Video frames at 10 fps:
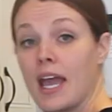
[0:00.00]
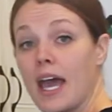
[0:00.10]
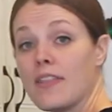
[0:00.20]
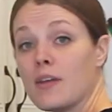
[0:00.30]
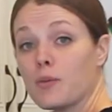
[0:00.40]

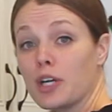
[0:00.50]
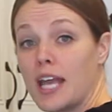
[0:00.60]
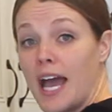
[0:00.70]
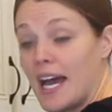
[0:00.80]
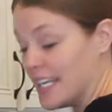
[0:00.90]
And then we're
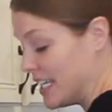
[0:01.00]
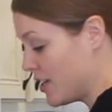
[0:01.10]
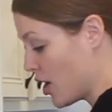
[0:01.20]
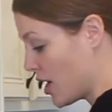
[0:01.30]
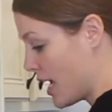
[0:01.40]
going to add in
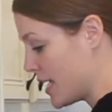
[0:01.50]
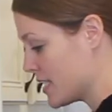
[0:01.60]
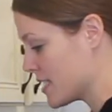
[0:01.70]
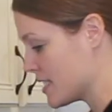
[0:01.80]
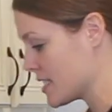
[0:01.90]
our
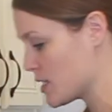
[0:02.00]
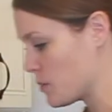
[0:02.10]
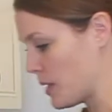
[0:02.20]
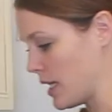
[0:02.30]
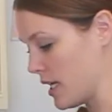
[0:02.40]
eggs and
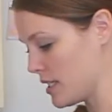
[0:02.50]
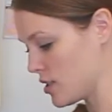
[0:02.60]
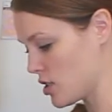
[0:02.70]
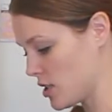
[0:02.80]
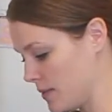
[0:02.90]

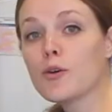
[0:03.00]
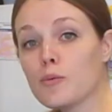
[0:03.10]
spinach.